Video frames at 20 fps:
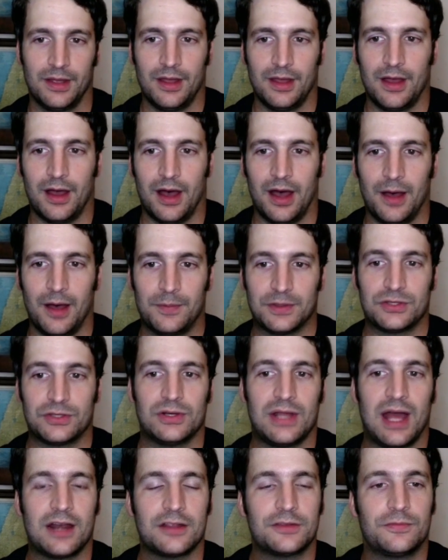But they're
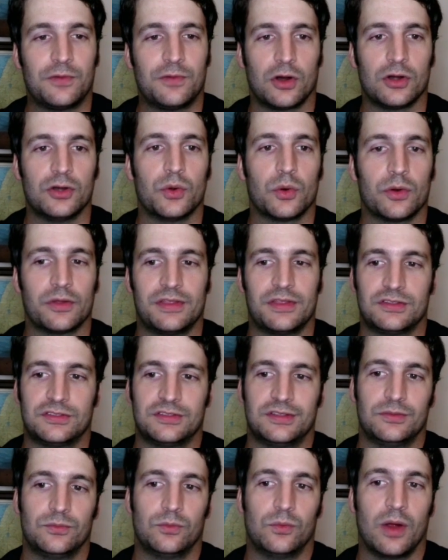not as far north
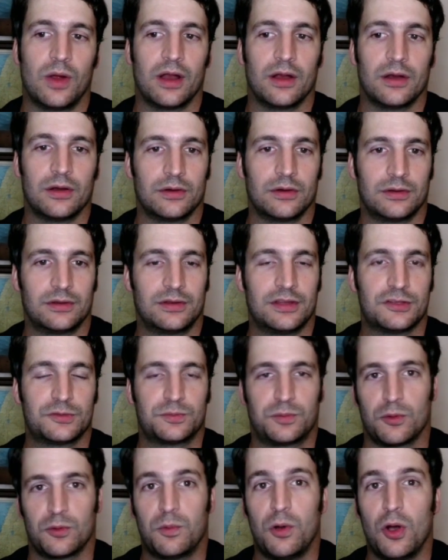as where this
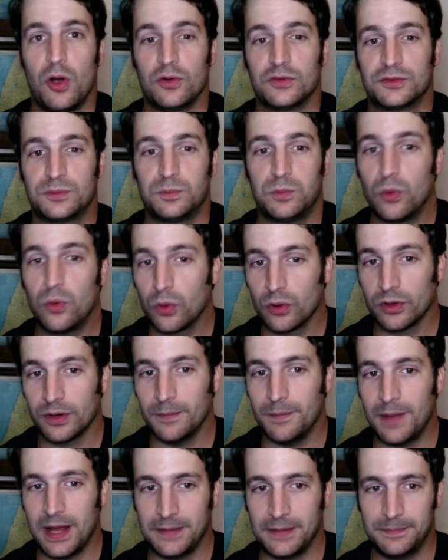proposed port
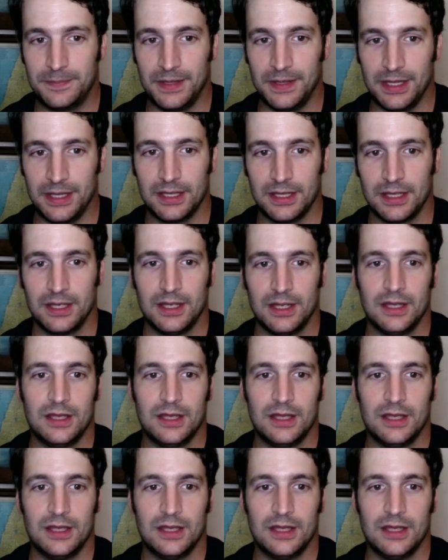might be.